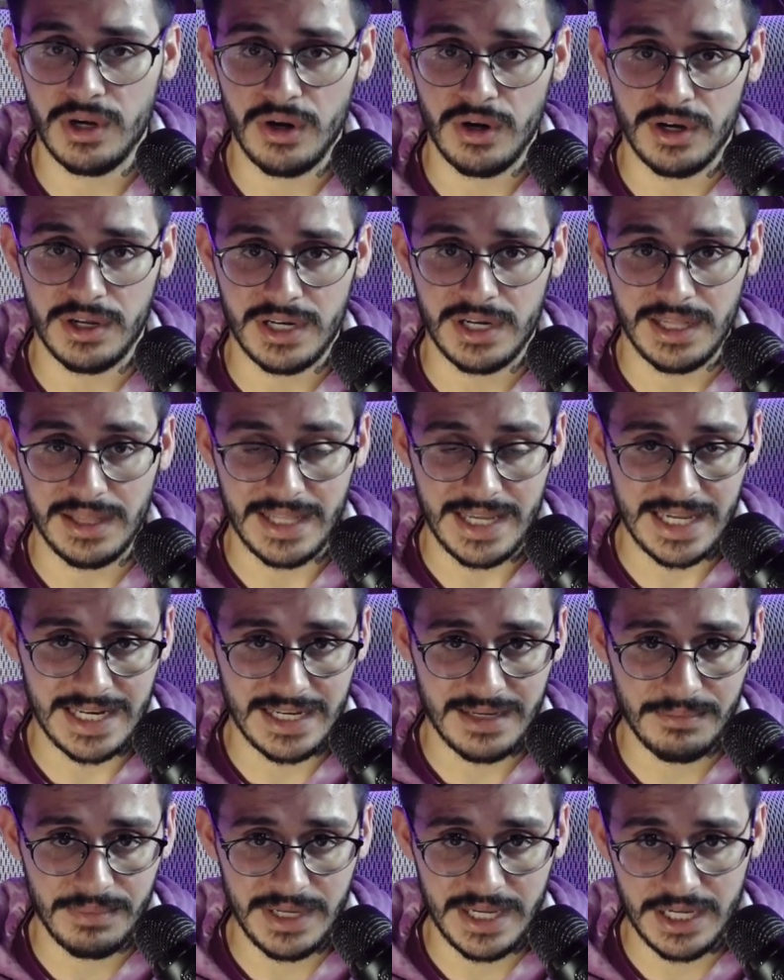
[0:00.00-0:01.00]
on a
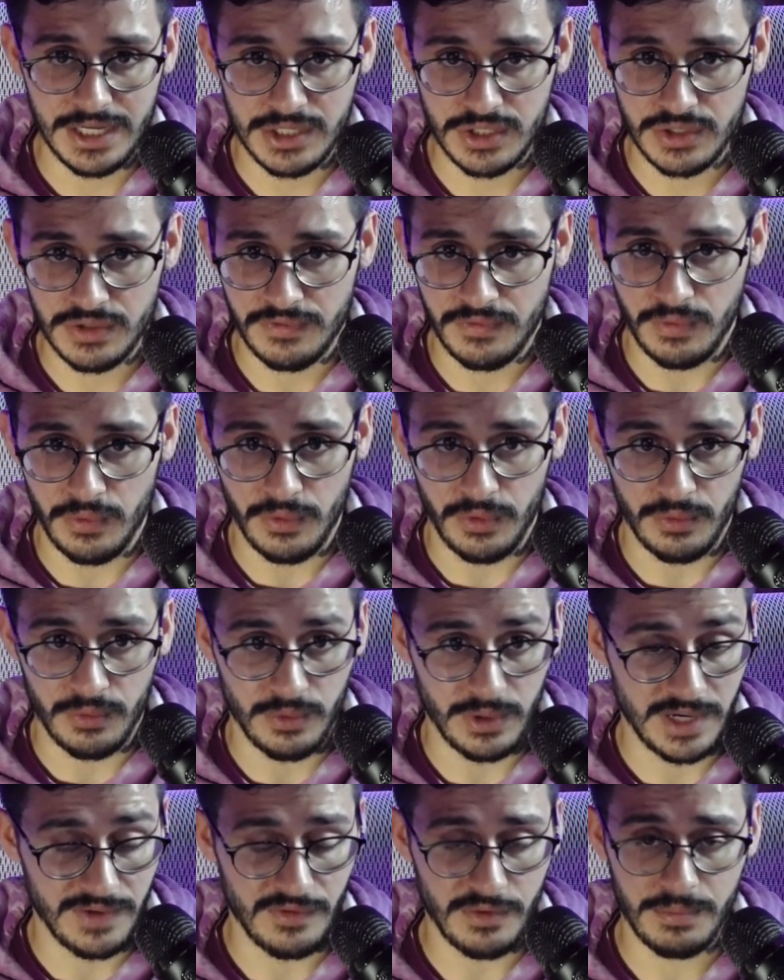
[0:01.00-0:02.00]
landing page for
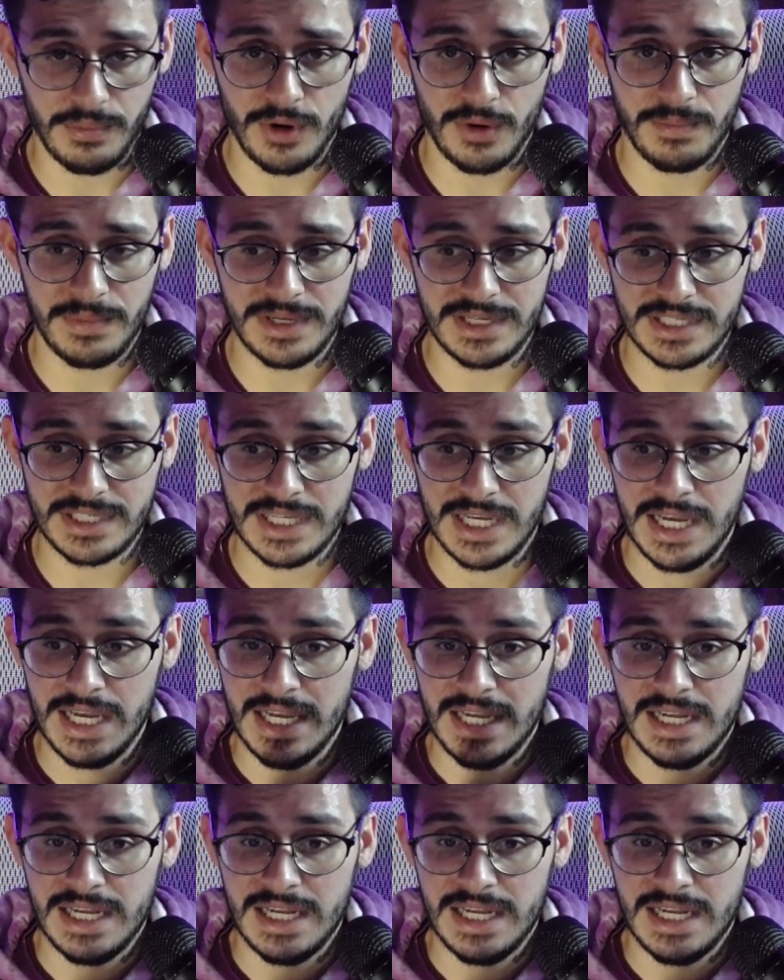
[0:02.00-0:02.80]
whatever purpose.